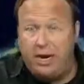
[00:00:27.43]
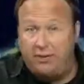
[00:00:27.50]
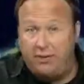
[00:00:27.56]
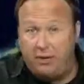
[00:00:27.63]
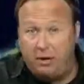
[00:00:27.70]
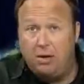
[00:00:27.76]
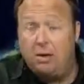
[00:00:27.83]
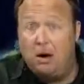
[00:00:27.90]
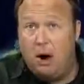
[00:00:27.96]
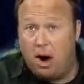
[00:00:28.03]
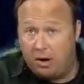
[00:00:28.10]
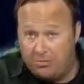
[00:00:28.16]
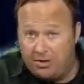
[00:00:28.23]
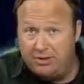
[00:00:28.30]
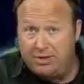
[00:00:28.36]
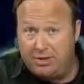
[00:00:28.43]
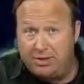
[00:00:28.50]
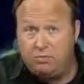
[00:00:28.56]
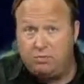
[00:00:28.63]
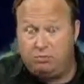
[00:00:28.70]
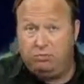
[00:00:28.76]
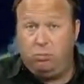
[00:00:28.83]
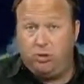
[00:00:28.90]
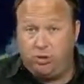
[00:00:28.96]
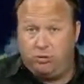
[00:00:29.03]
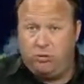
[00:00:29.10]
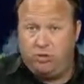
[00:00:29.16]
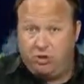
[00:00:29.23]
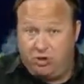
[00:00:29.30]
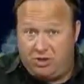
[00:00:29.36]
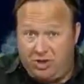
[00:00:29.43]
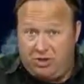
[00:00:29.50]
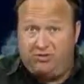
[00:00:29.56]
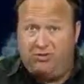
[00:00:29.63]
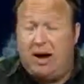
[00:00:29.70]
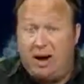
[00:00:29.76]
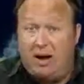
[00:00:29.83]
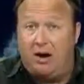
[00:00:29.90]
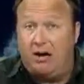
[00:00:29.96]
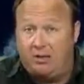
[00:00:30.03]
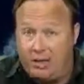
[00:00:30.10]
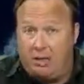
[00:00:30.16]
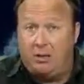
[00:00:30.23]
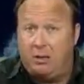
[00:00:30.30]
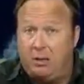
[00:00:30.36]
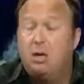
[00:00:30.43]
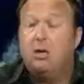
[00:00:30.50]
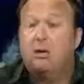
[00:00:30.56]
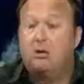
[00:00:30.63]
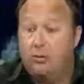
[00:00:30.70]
Now the armistice, which was a ceasefire, has ended.